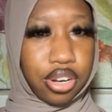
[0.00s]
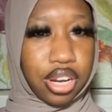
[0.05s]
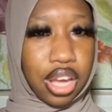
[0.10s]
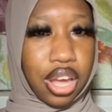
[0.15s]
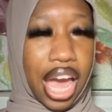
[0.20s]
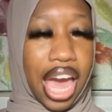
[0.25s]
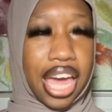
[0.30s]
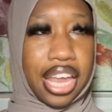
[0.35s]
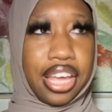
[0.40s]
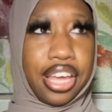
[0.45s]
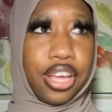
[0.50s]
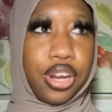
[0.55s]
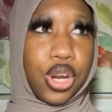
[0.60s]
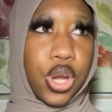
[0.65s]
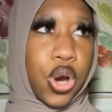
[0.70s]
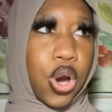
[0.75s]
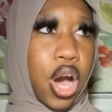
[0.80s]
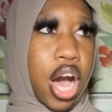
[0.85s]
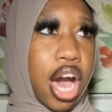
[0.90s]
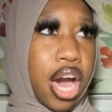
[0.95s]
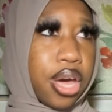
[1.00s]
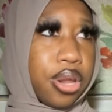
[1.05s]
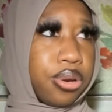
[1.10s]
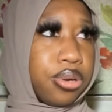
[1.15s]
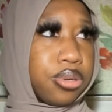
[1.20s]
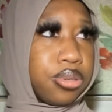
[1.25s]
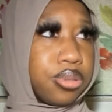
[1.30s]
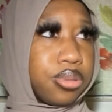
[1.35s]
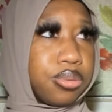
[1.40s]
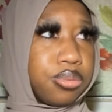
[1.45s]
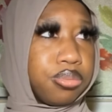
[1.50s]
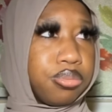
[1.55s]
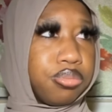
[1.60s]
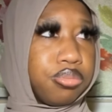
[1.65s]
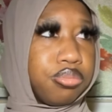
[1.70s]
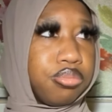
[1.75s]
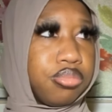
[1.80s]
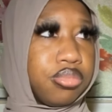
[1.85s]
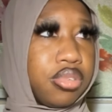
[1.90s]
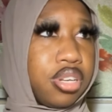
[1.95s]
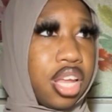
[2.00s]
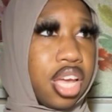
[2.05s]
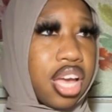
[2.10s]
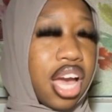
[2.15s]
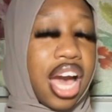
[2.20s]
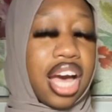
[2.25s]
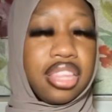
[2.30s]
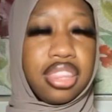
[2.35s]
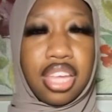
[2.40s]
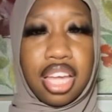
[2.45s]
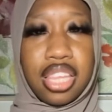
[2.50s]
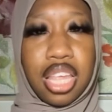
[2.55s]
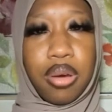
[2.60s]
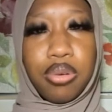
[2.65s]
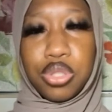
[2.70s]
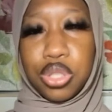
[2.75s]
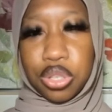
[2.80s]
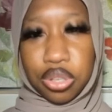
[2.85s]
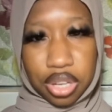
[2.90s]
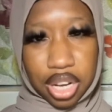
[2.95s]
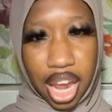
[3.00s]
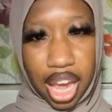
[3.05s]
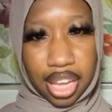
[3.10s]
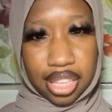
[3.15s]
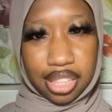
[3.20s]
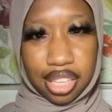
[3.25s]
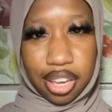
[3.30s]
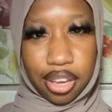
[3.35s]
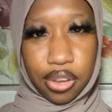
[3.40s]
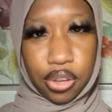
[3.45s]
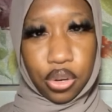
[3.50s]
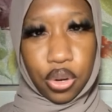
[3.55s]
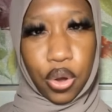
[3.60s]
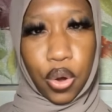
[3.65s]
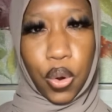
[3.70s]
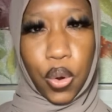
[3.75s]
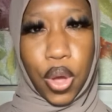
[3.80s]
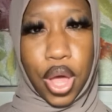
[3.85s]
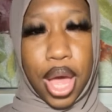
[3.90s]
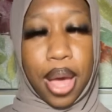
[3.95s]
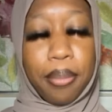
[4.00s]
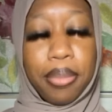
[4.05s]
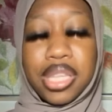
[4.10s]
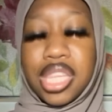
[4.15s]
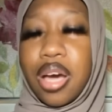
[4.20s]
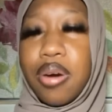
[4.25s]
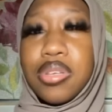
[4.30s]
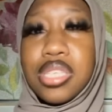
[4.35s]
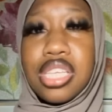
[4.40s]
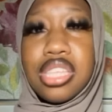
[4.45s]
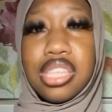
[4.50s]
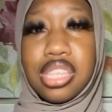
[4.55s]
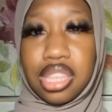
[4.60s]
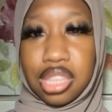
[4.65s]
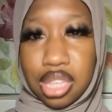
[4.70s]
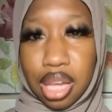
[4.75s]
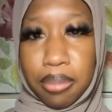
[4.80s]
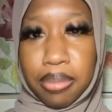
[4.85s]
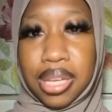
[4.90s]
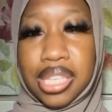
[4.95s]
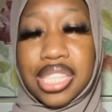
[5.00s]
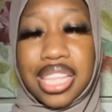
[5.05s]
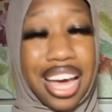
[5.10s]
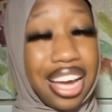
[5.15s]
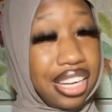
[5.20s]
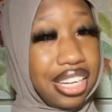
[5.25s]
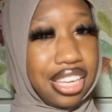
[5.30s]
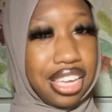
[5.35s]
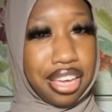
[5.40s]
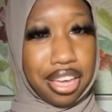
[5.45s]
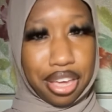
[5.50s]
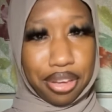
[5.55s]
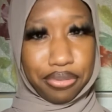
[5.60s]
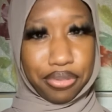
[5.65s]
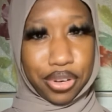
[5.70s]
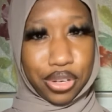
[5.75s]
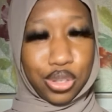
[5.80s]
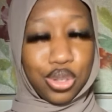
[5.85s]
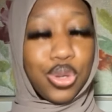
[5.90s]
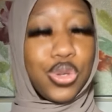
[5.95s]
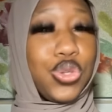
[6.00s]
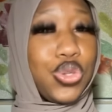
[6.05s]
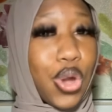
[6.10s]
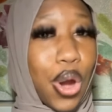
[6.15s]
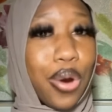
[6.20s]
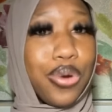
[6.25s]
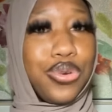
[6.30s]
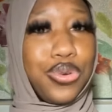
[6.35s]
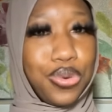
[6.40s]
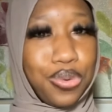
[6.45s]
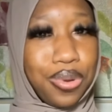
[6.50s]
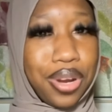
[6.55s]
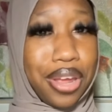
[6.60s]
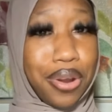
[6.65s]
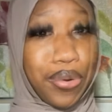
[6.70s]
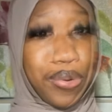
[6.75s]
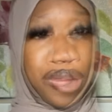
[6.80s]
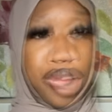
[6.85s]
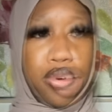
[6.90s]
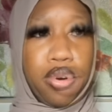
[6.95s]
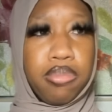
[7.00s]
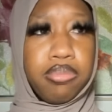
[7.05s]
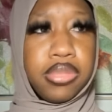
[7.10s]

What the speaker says: Like, I didn't know how to, like, I thought that was a good idea, you know? But that was the dumbest idea ever. So don't do that, okay?